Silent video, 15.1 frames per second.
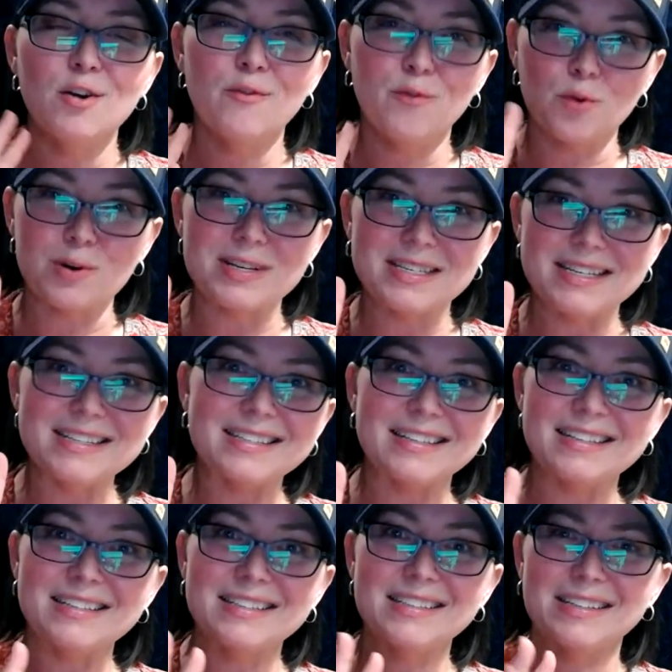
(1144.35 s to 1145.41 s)
4
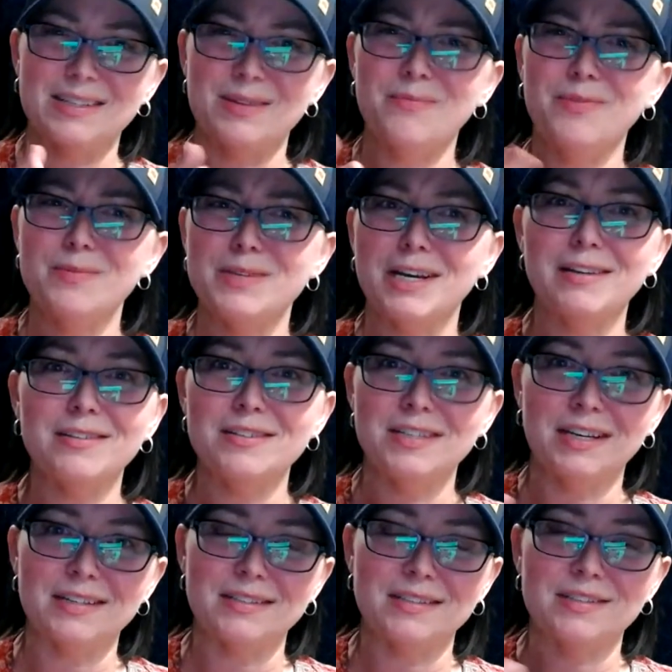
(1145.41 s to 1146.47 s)
seasons, because I'm from Dallas,
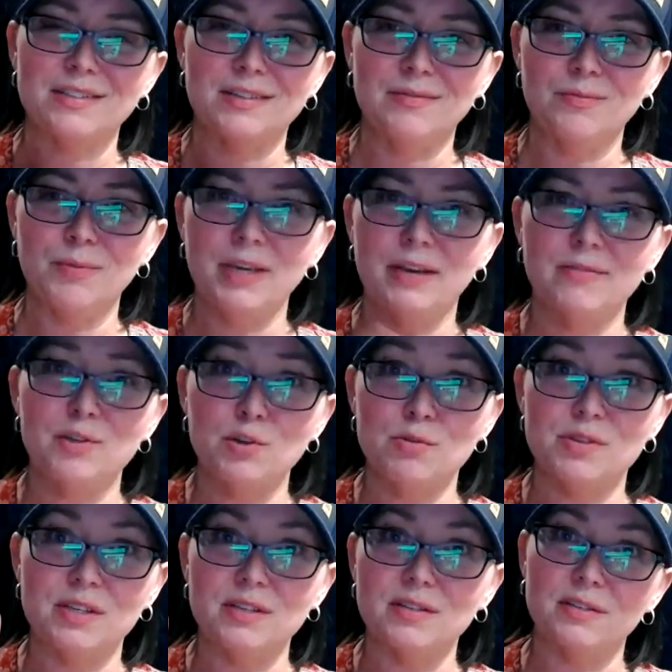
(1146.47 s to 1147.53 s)
Texas, and we have 2
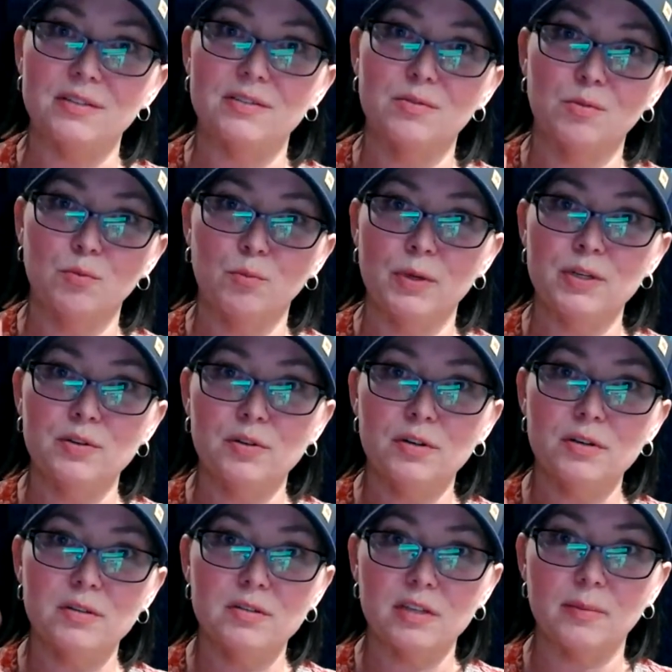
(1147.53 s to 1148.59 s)
seasons:
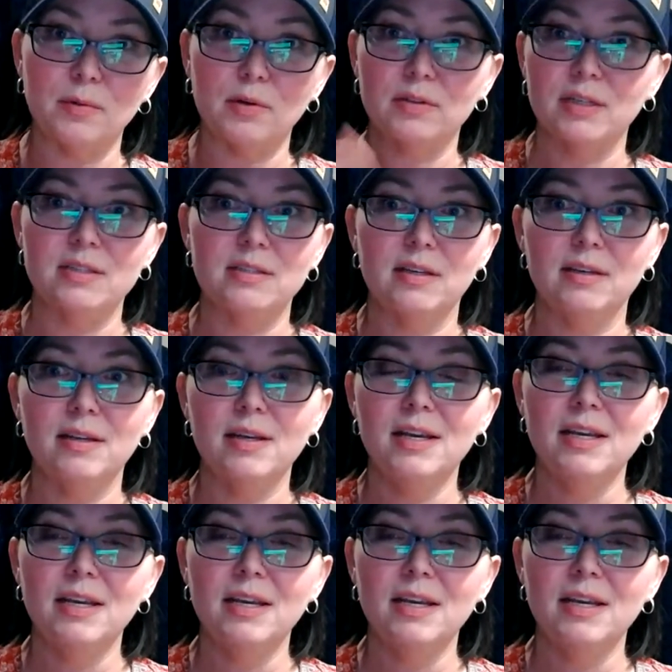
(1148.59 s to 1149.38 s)
winter, summer. That's it.